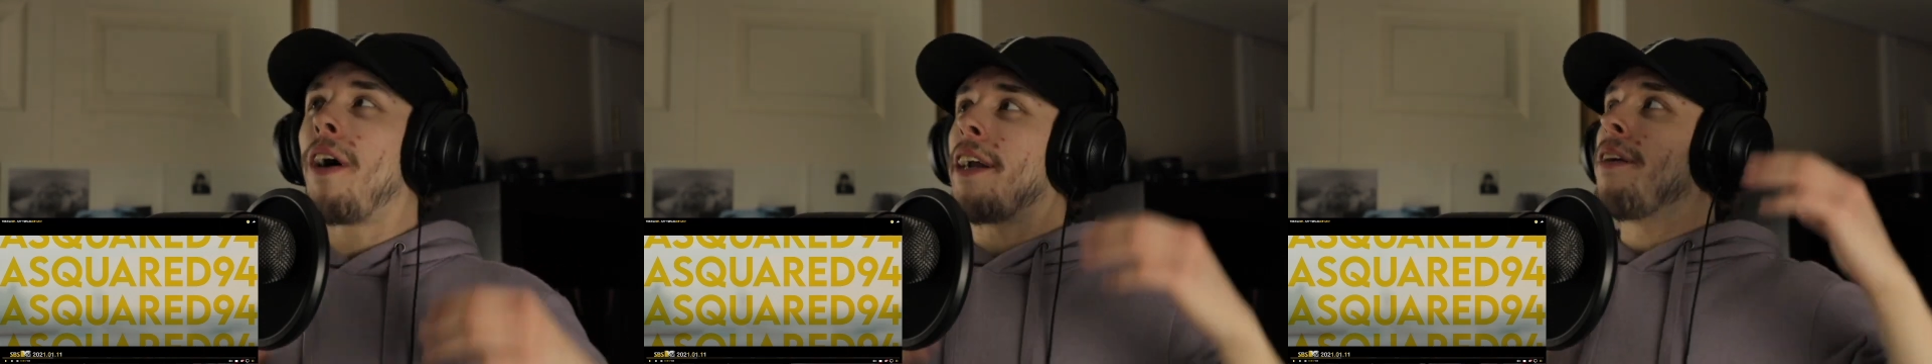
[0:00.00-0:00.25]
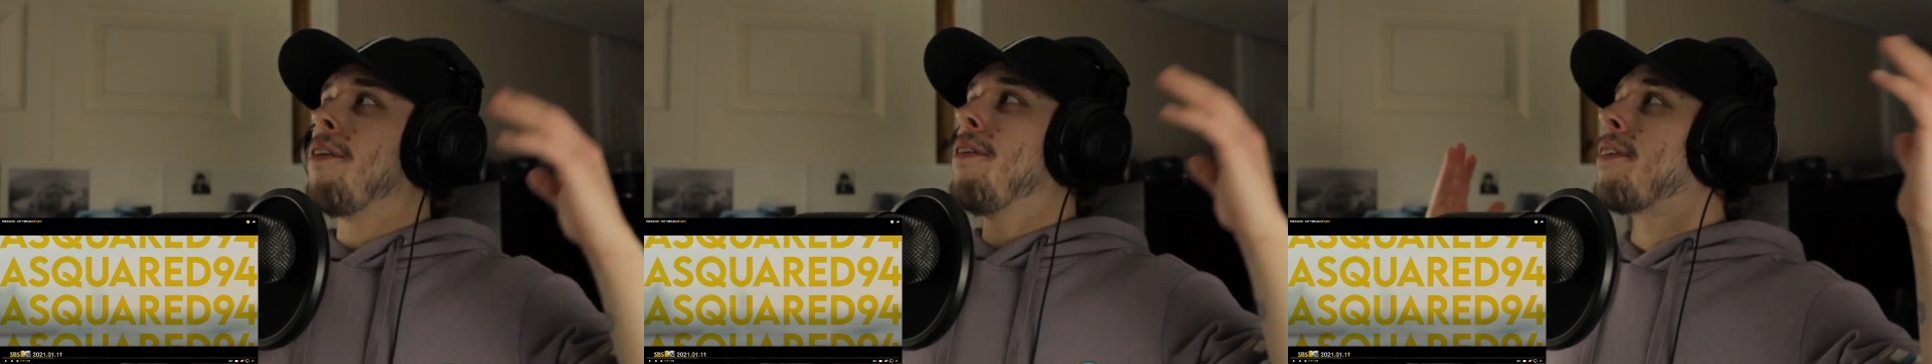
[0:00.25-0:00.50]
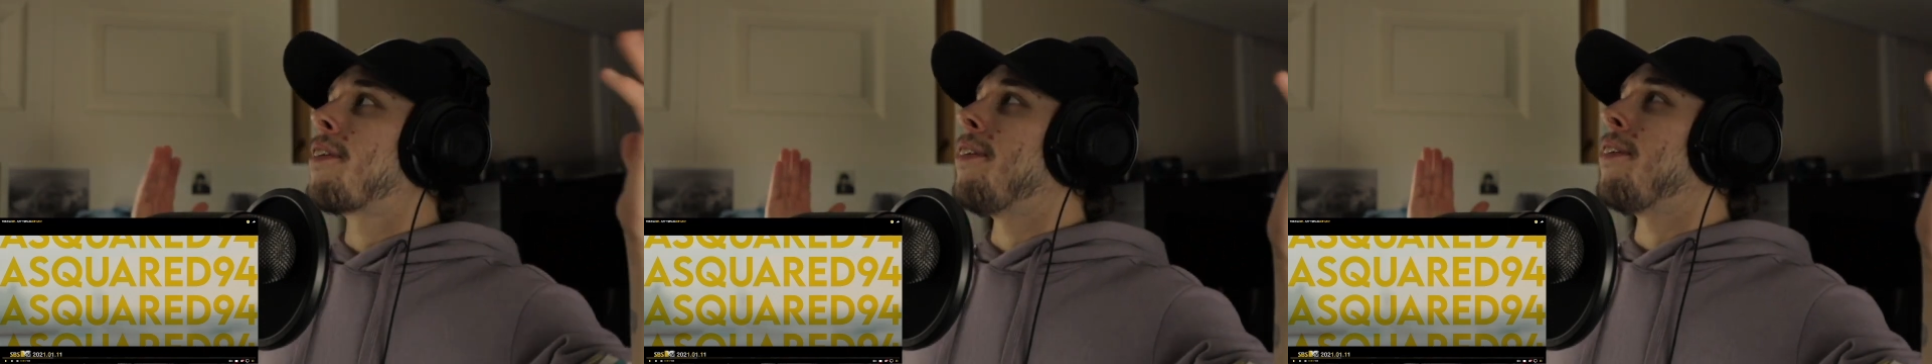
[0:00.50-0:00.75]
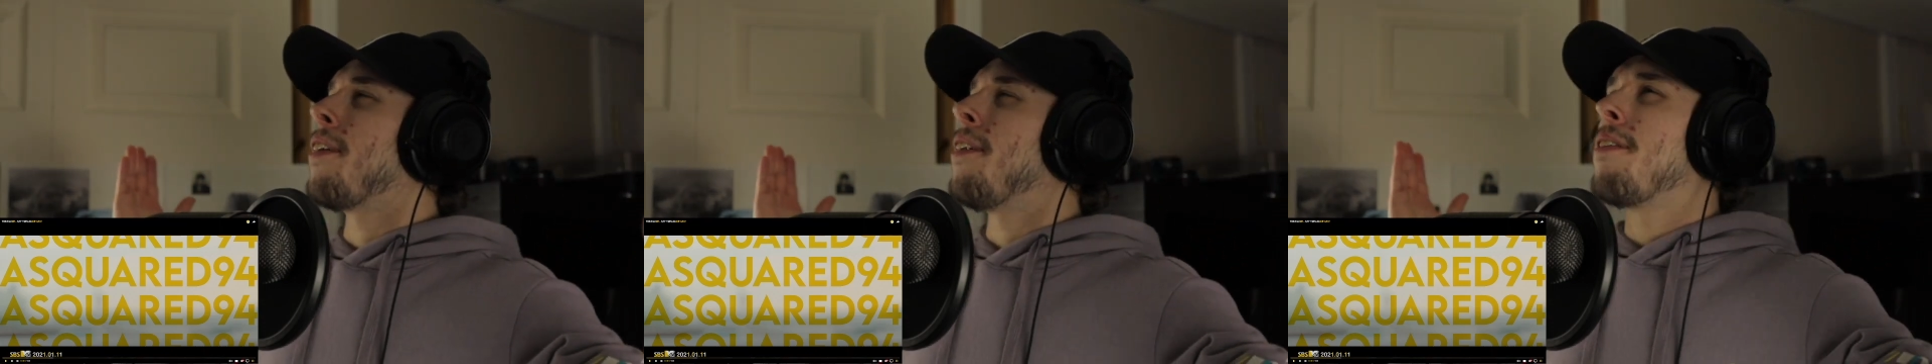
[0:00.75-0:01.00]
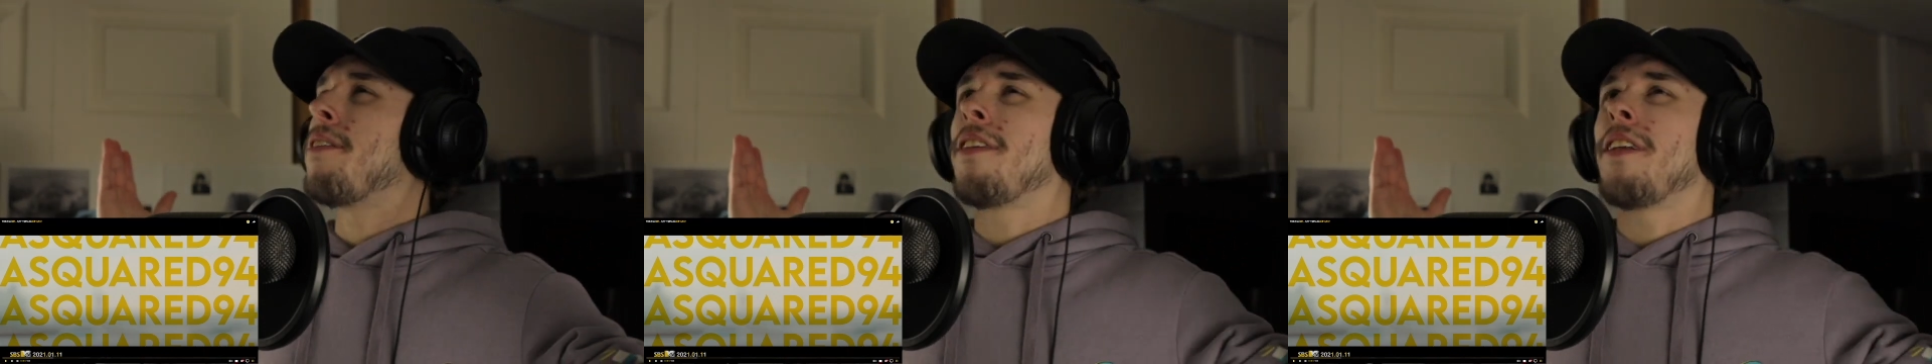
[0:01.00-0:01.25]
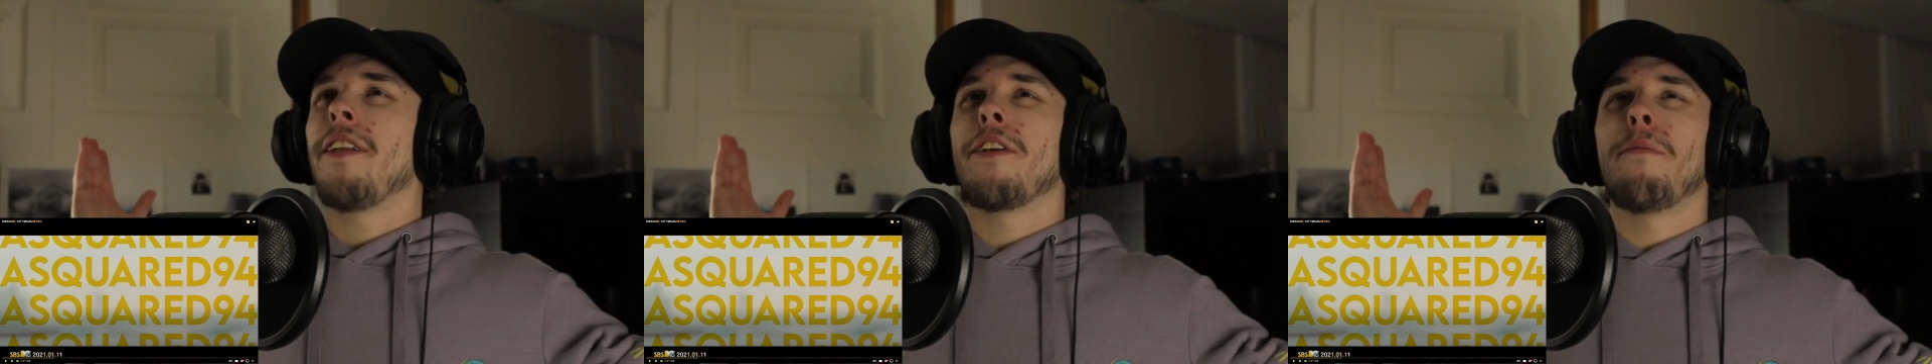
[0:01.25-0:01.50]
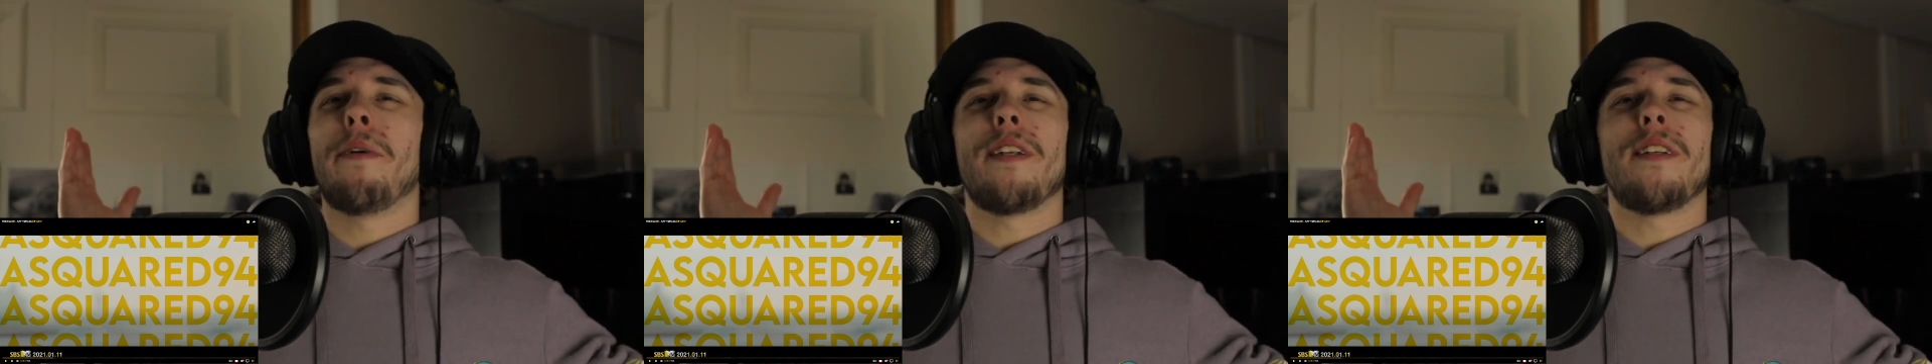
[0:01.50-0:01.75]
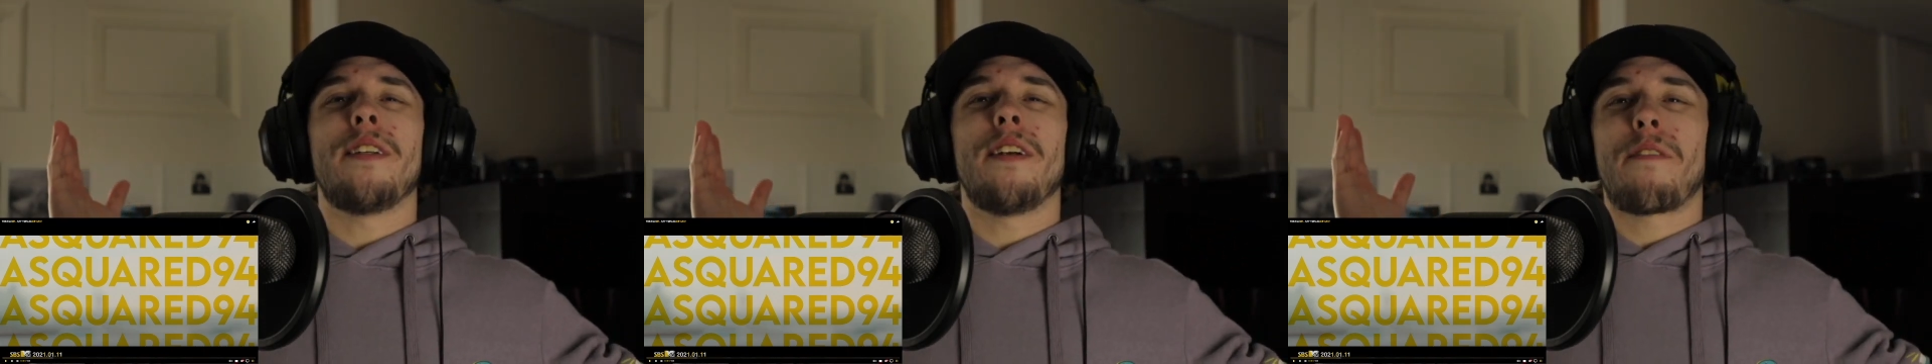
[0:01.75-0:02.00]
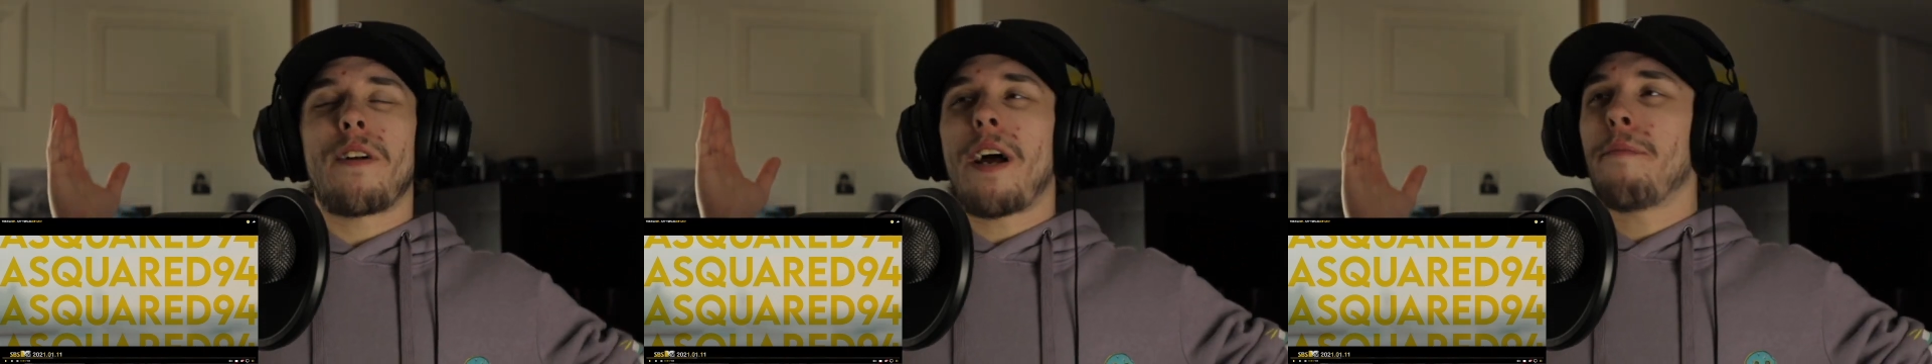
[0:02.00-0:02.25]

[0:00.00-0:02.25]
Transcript: I know you can notice it's a little bit different.